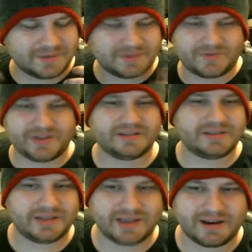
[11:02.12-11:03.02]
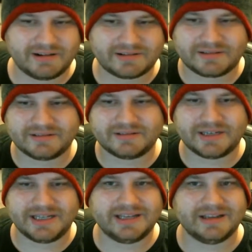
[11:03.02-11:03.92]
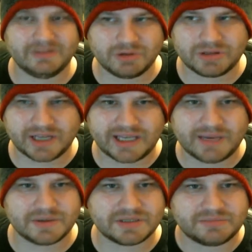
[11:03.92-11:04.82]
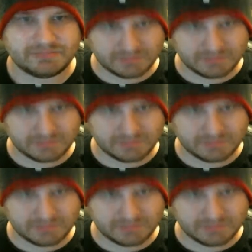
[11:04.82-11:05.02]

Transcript: fit to the character, and he didn't look like he was,